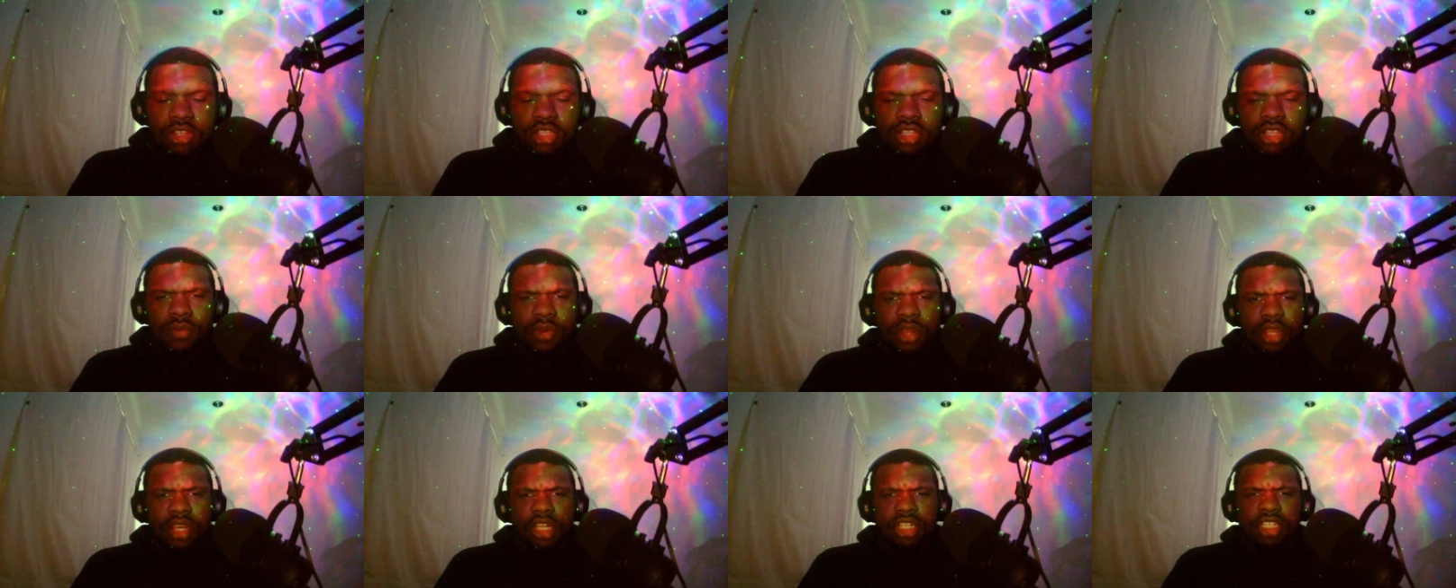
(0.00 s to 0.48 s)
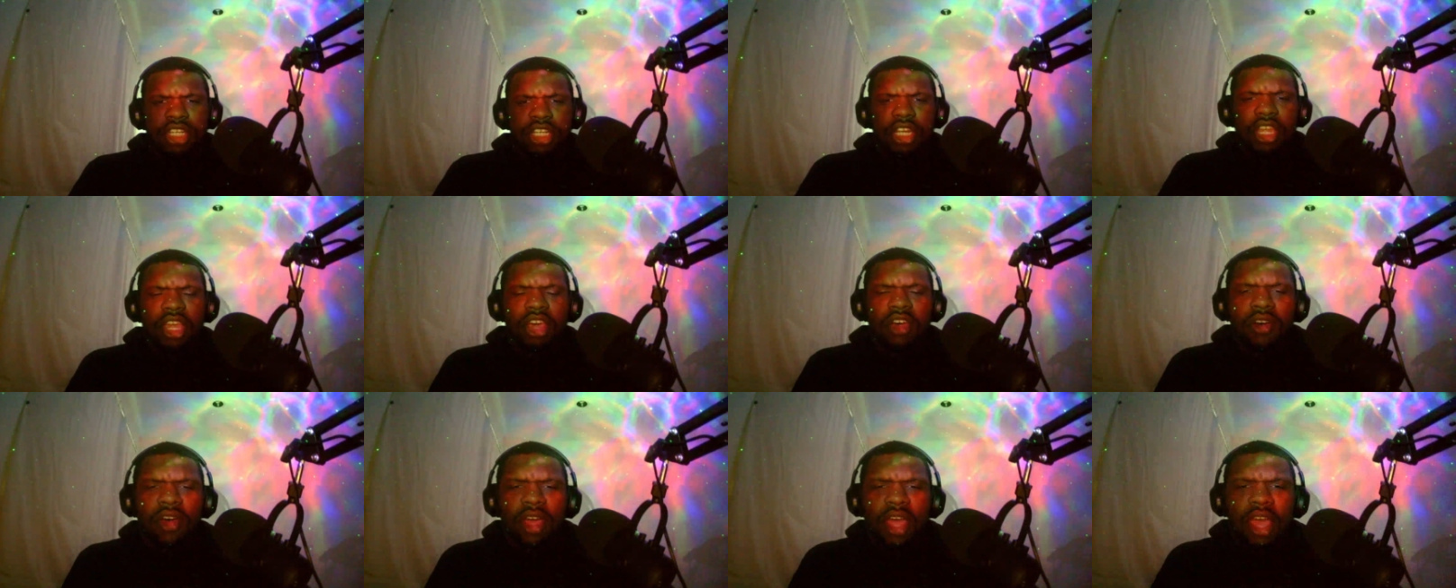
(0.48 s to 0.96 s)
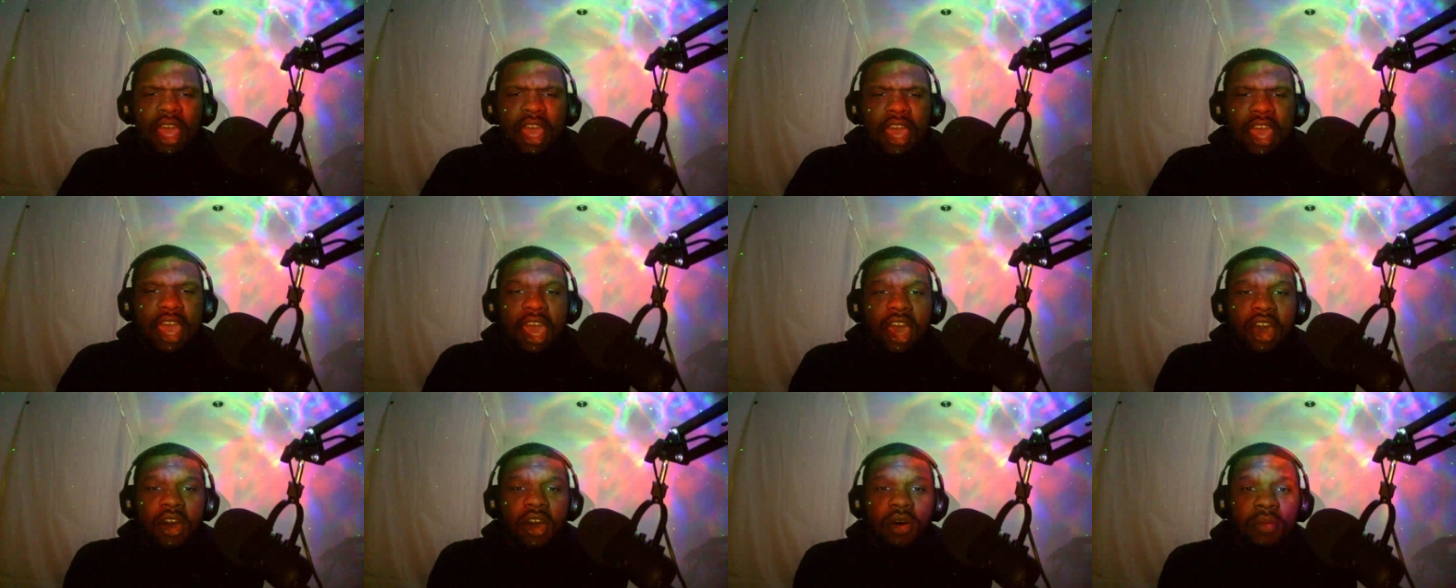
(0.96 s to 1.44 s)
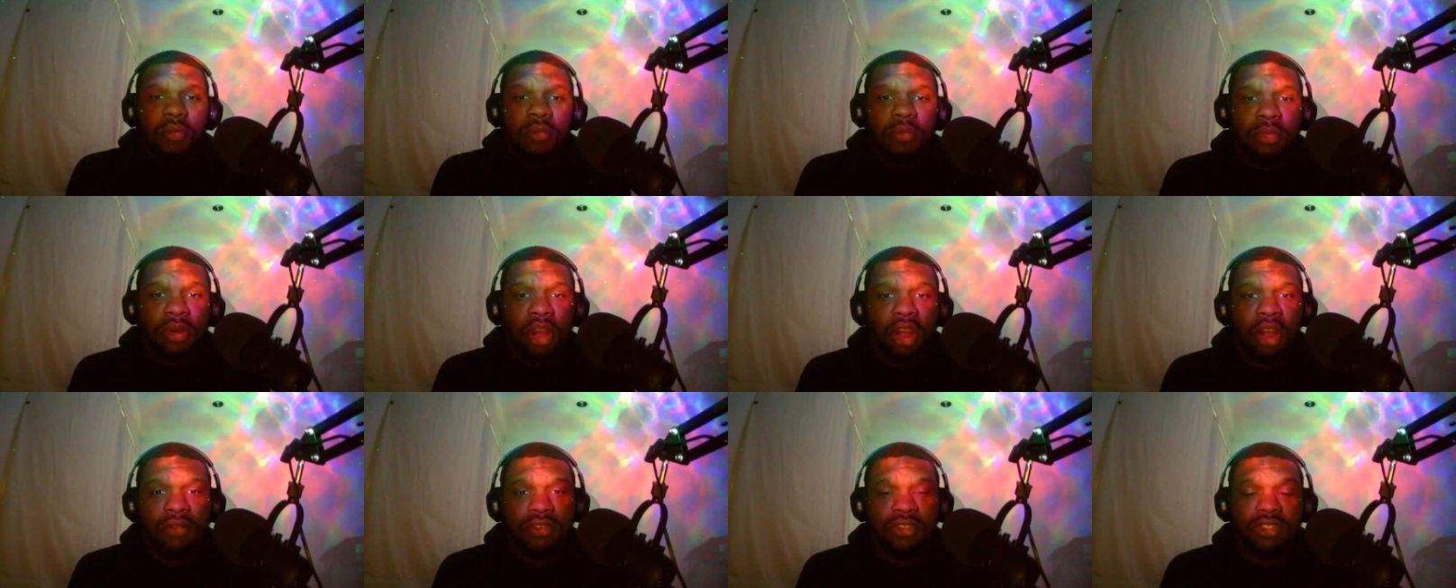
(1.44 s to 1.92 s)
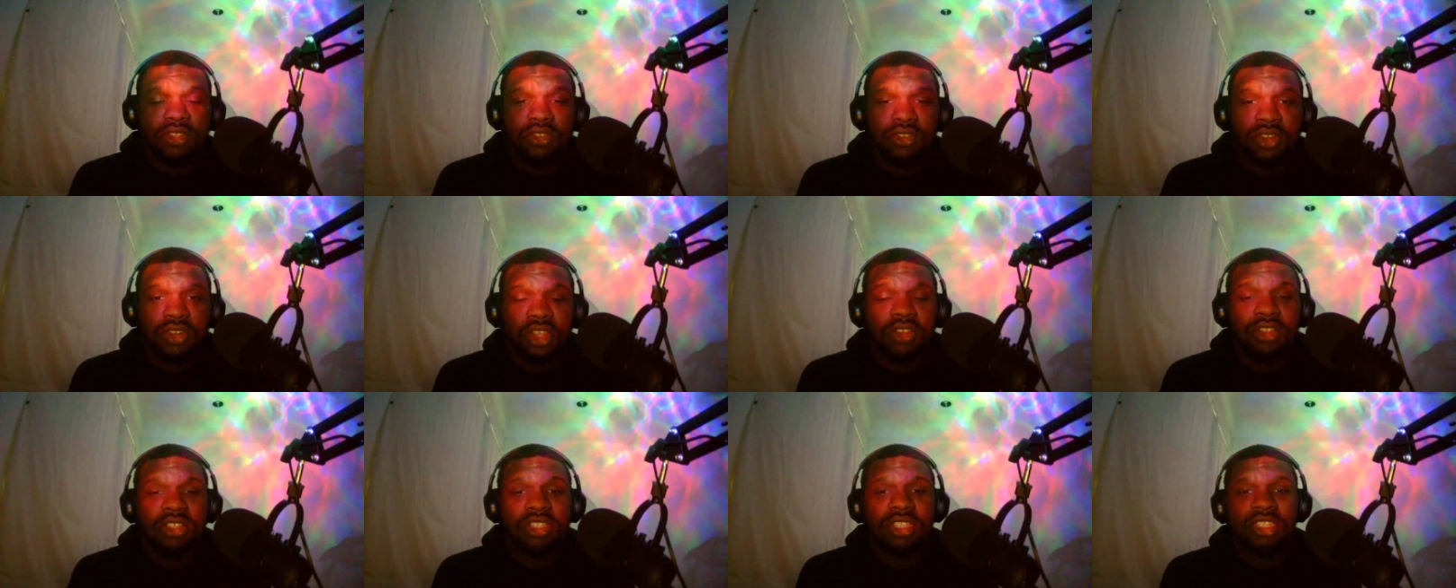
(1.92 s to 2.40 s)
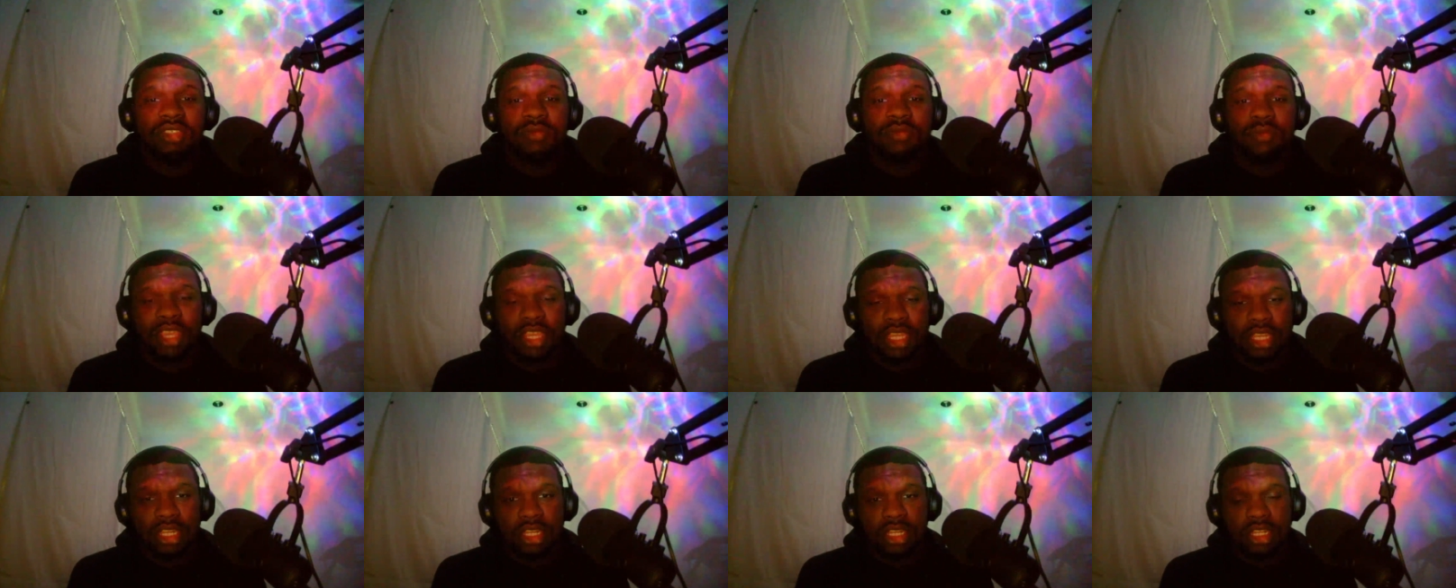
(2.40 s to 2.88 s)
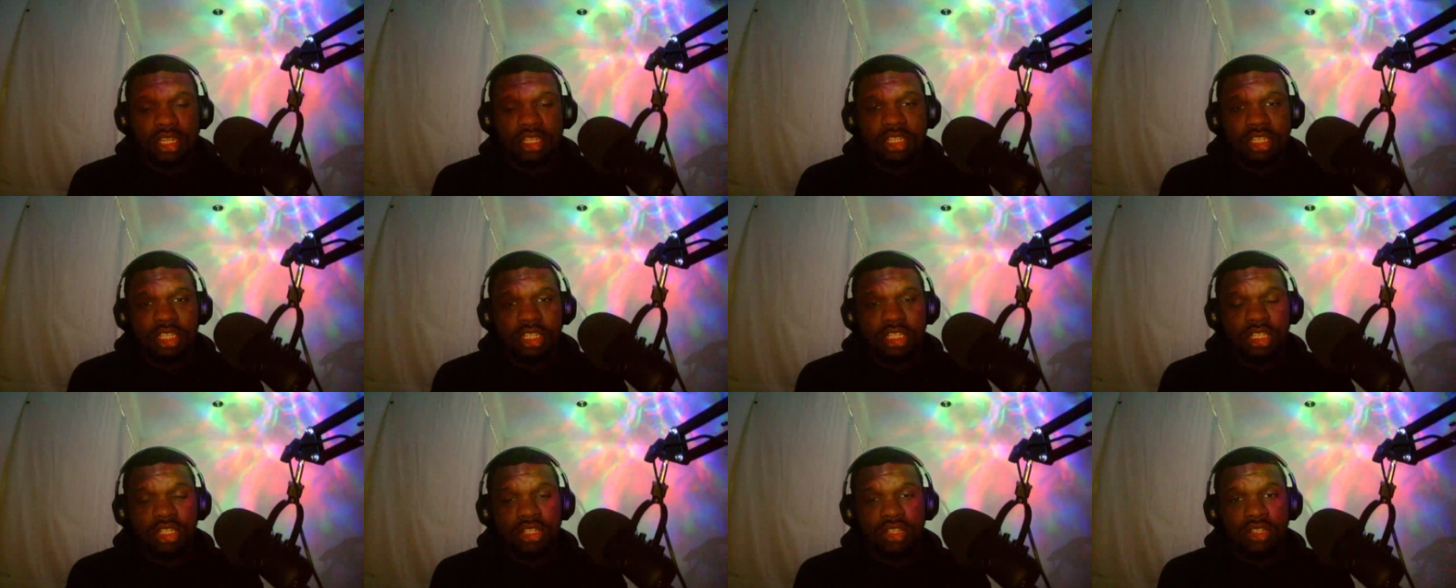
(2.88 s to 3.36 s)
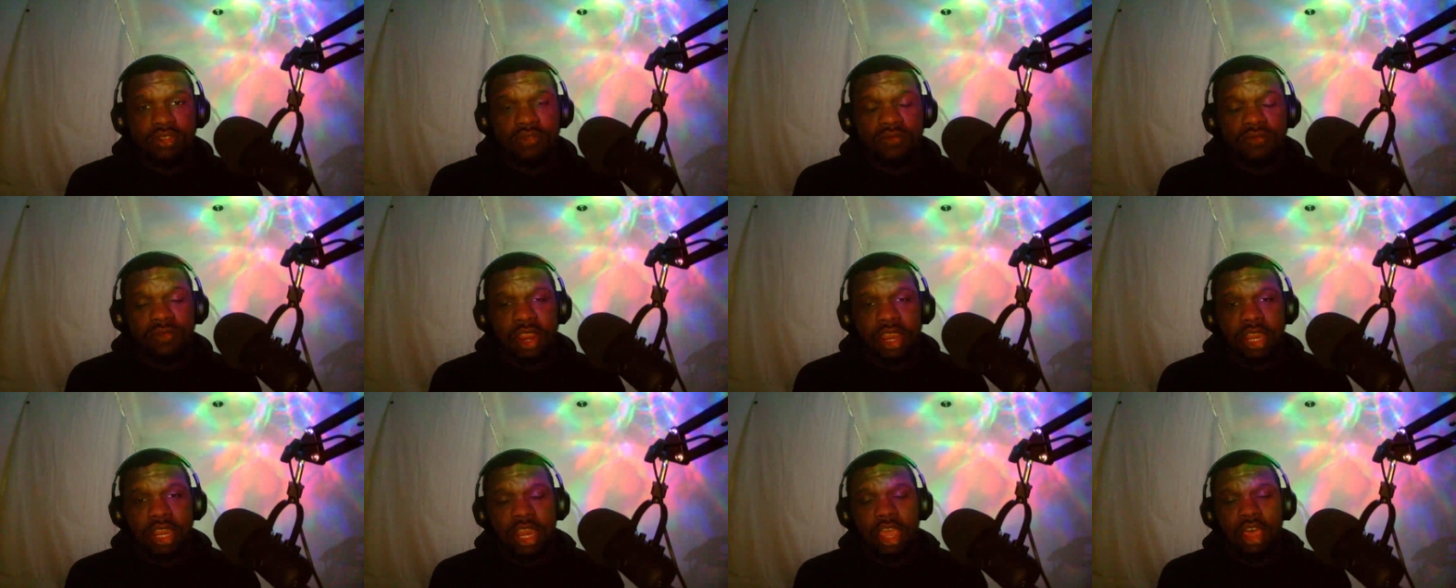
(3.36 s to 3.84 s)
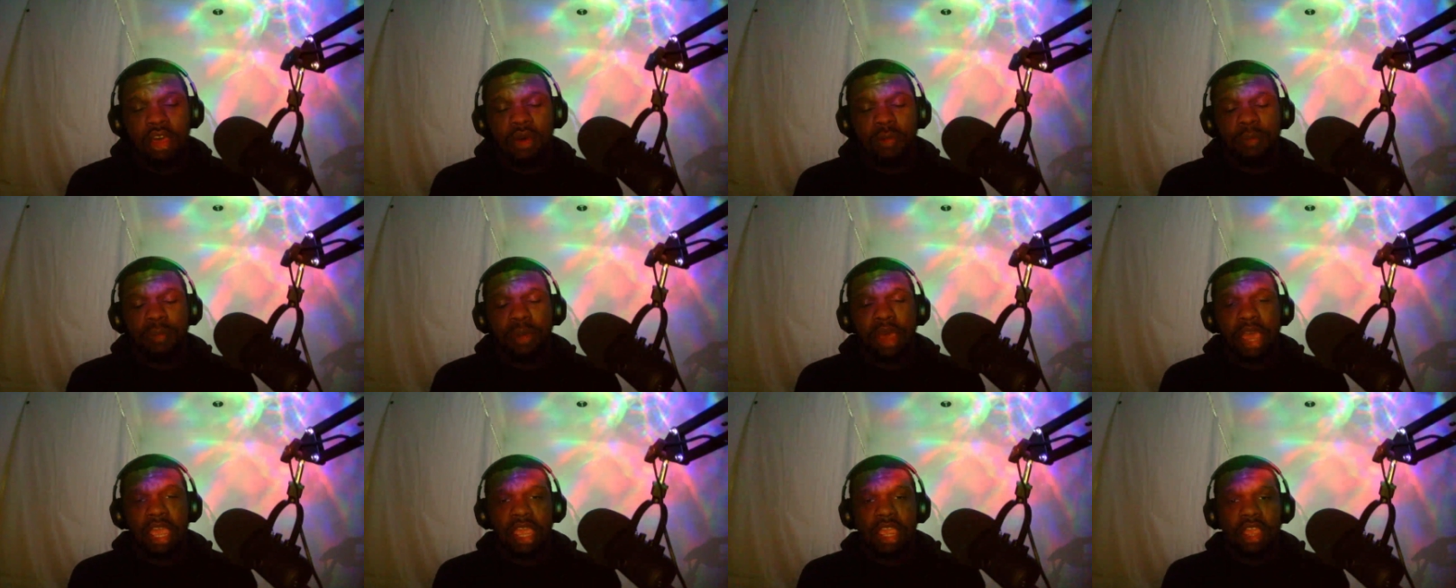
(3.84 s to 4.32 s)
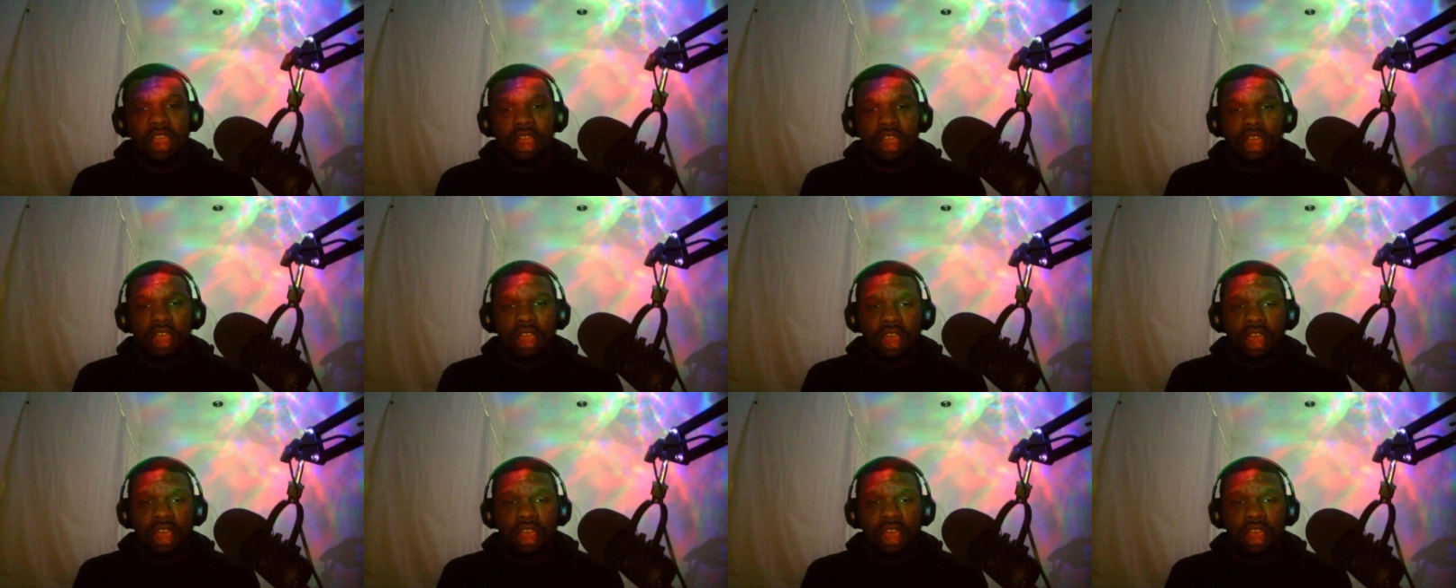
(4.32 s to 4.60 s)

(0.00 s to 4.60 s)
So we're gonna check out how Marvel Studios is making decisions right now by